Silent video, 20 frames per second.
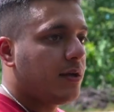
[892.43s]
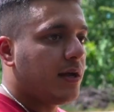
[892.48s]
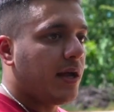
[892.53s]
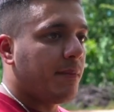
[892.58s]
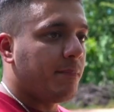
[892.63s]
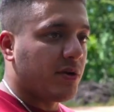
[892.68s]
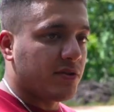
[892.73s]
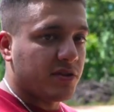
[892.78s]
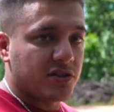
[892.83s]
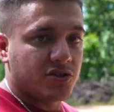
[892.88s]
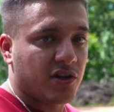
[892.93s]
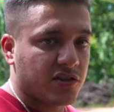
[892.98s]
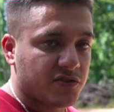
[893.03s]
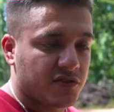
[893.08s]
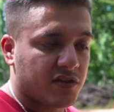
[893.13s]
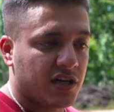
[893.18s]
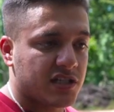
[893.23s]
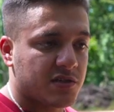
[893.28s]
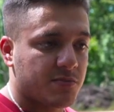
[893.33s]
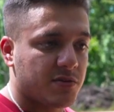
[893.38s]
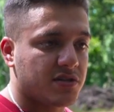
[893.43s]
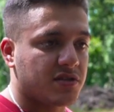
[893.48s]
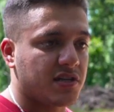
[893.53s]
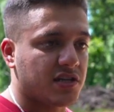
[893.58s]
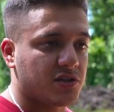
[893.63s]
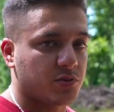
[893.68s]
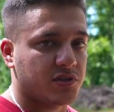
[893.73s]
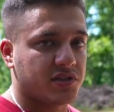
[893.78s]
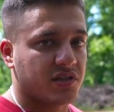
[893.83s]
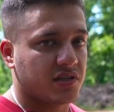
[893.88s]
and building trucks for customers,
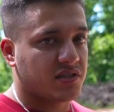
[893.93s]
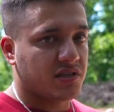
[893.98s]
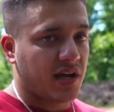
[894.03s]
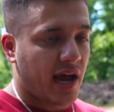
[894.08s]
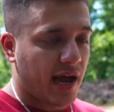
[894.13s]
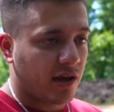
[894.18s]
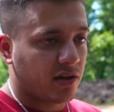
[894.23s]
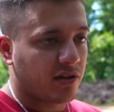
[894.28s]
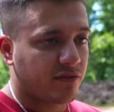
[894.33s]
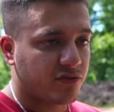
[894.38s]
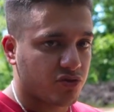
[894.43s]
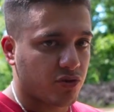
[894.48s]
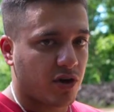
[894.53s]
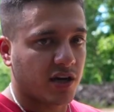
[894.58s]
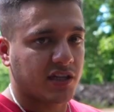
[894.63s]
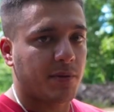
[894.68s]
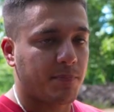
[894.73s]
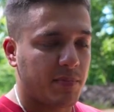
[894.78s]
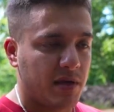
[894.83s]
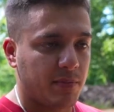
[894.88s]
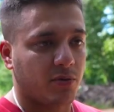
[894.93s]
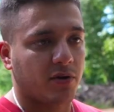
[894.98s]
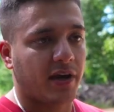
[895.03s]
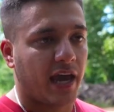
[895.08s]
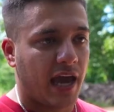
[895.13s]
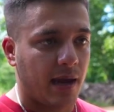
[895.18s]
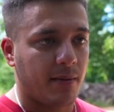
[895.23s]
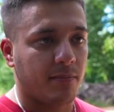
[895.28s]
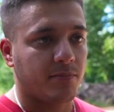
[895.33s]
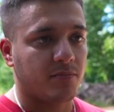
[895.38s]
this was the style of truck that people
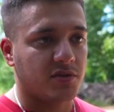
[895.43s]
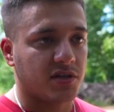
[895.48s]
came